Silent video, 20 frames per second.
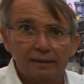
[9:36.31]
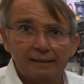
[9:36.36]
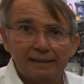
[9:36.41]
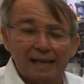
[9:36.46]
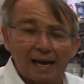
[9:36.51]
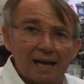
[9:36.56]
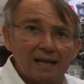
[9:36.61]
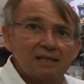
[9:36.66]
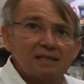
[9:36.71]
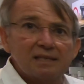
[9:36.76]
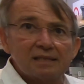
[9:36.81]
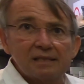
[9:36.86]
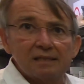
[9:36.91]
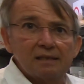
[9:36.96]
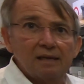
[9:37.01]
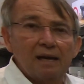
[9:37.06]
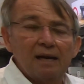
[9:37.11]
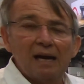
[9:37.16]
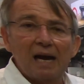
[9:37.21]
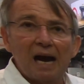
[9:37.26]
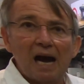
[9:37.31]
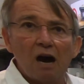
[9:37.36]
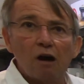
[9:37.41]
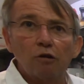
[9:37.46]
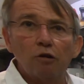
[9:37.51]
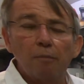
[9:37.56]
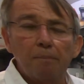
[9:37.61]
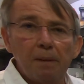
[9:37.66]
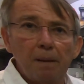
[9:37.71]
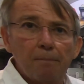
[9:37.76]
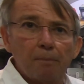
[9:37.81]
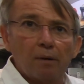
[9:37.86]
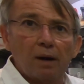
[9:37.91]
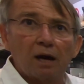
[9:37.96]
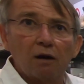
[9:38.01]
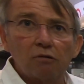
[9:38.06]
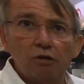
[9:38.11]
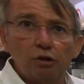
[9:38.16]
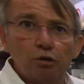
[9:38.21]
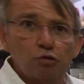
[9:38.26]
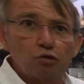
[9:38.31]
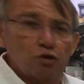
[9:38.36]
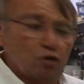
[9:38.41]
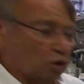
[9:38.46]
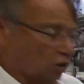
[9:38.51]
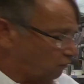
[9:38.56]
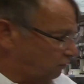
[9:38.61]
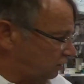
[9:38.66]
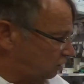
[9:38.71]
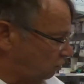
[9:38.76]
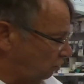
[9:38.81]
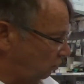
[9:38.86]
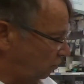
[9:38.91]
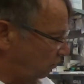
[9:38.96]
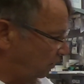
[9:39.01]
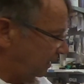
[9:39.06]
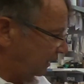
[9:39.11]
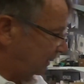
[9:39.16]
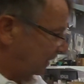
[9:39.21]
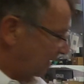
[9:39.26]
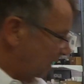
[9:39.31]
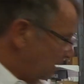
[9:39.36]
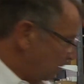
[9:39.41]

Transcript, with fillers: That's how the people are going to service the unit.